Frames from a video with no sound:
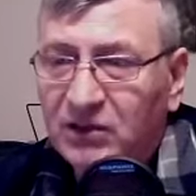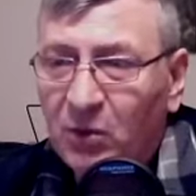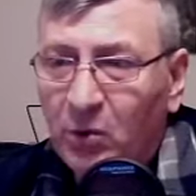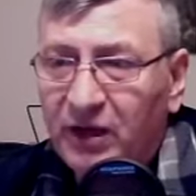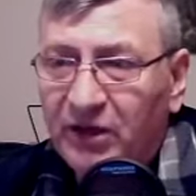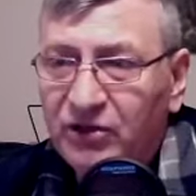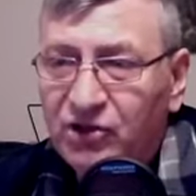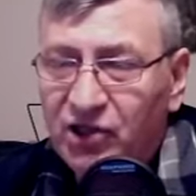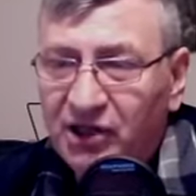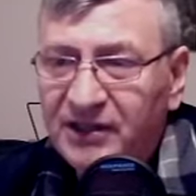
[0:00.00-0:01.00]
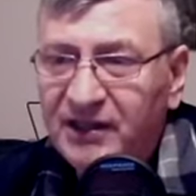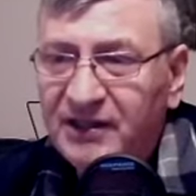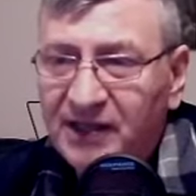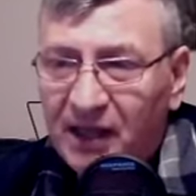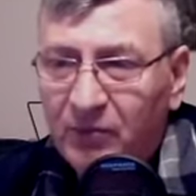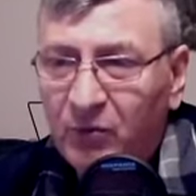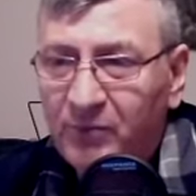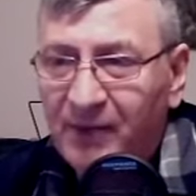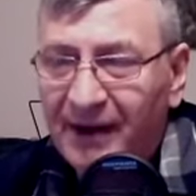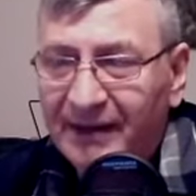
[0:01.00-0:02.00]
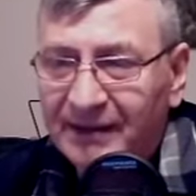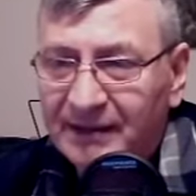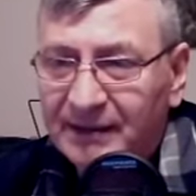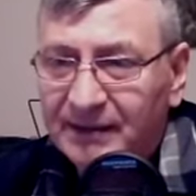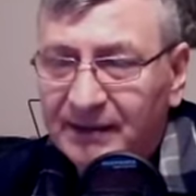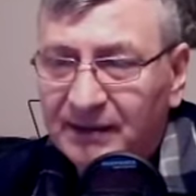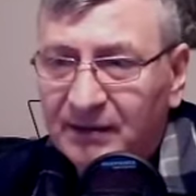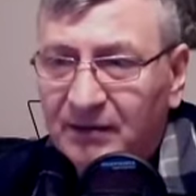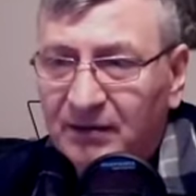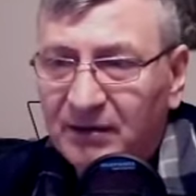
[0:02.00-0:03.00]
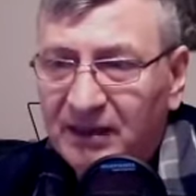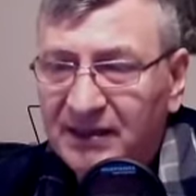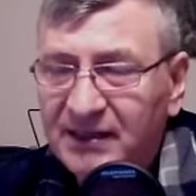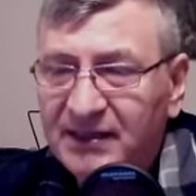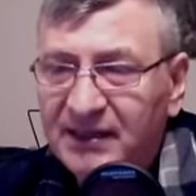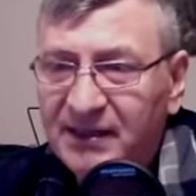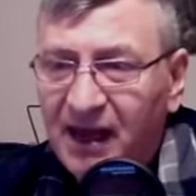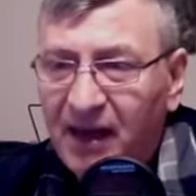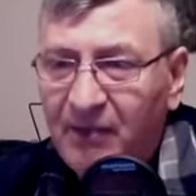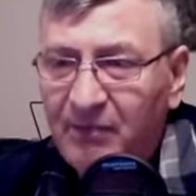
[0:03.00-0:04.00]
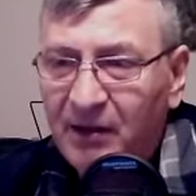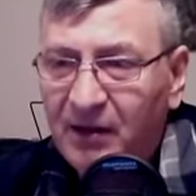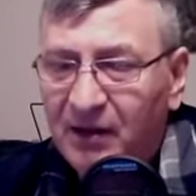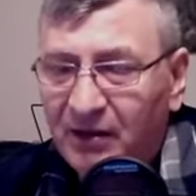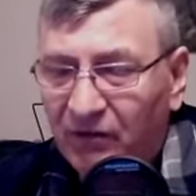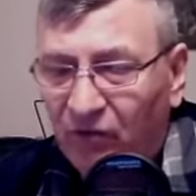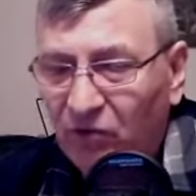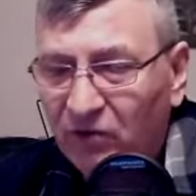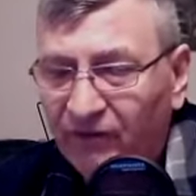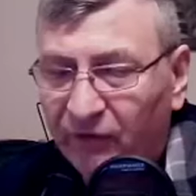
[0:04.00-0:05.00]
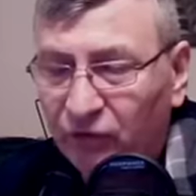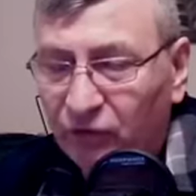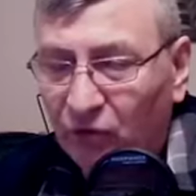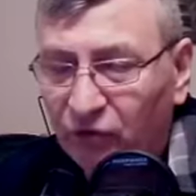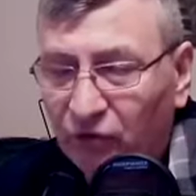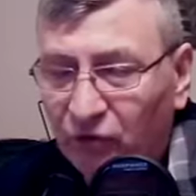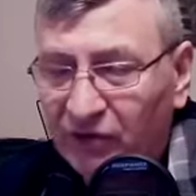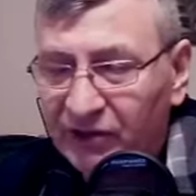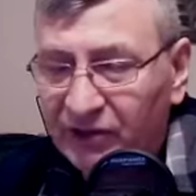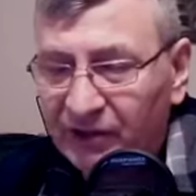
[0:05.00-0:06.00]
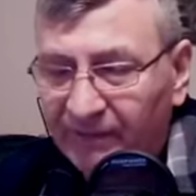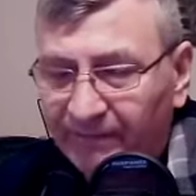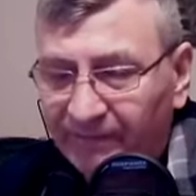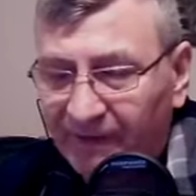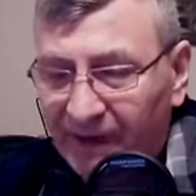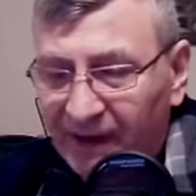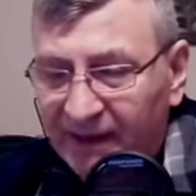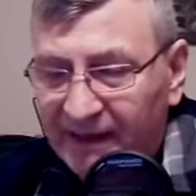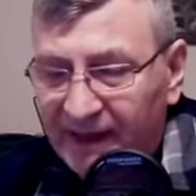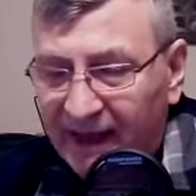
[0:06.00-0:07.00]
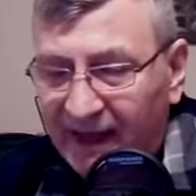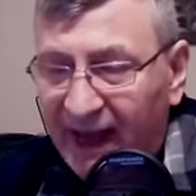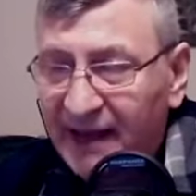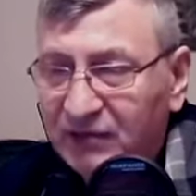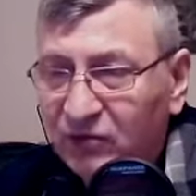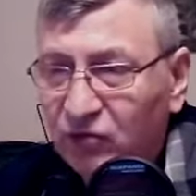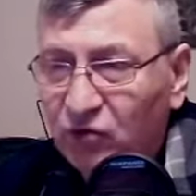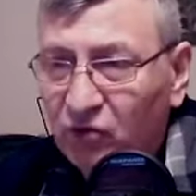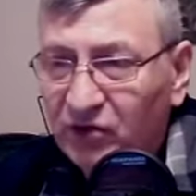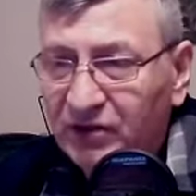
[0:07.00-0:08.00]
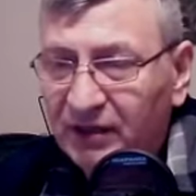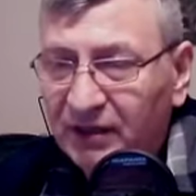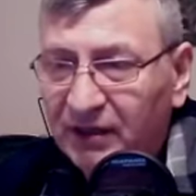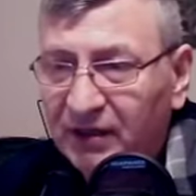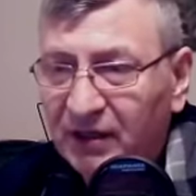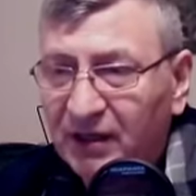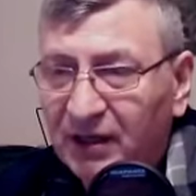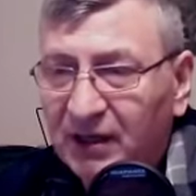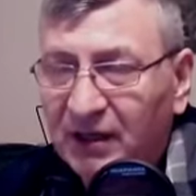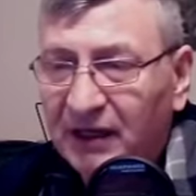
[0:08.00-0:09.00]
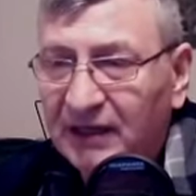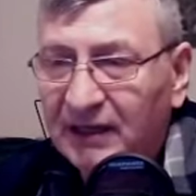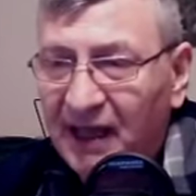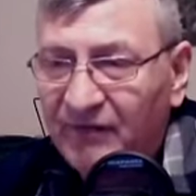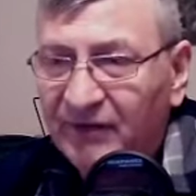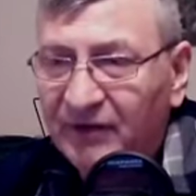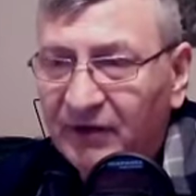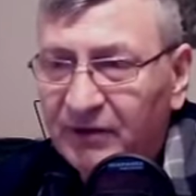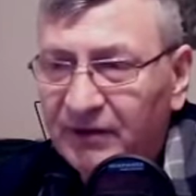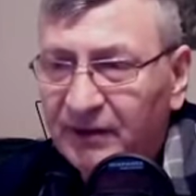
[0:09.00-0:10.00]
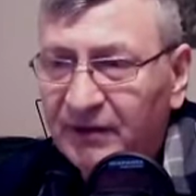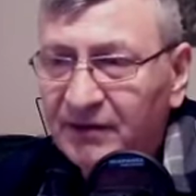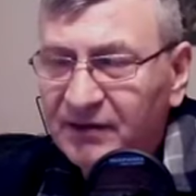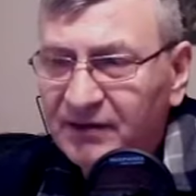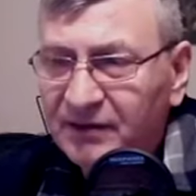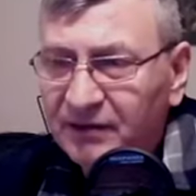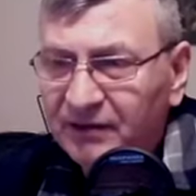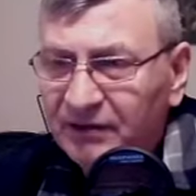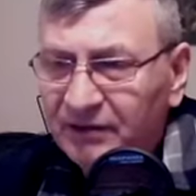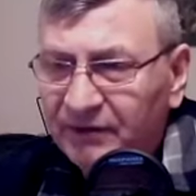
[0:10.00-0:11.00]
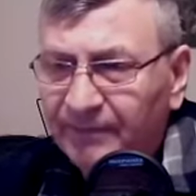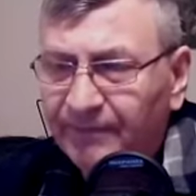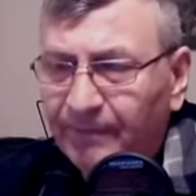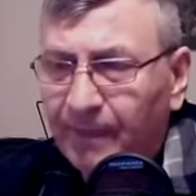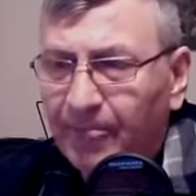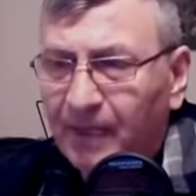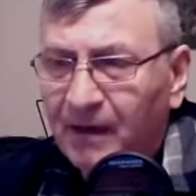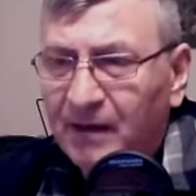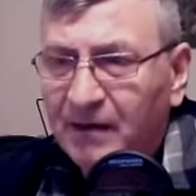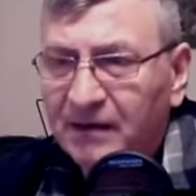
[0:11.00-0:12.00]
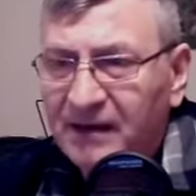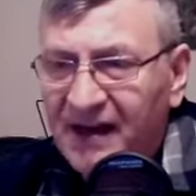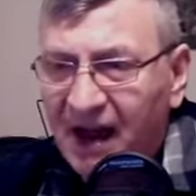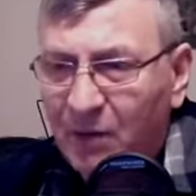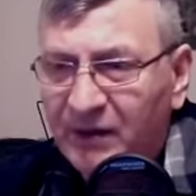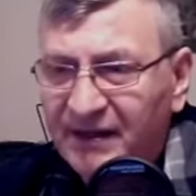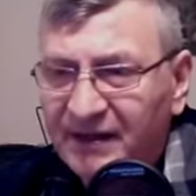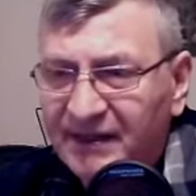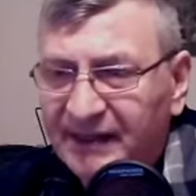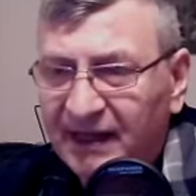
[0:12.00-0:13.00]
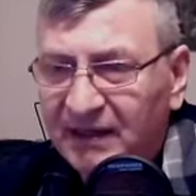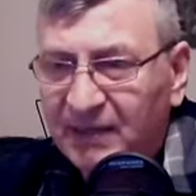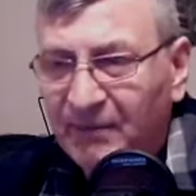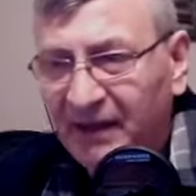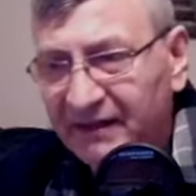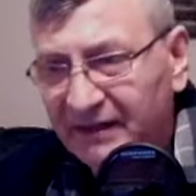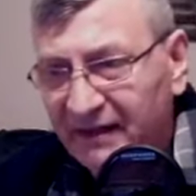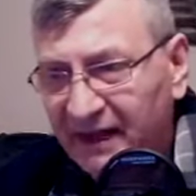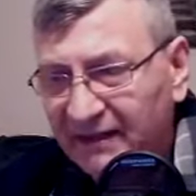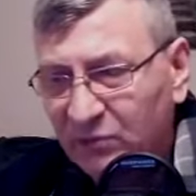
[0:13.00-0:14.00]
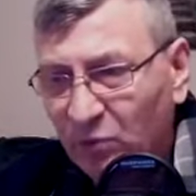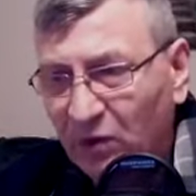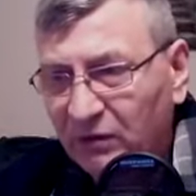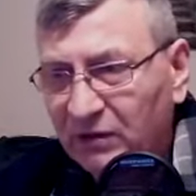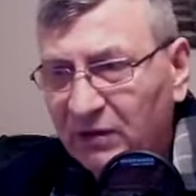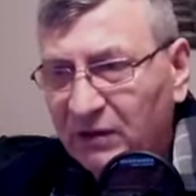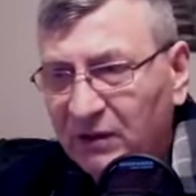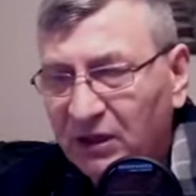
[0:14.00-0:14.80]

So in Jesus' name we bind. This is the name full of authority, the highest authority in heaven, earth, and under the earth, now in this kingdom and the next world.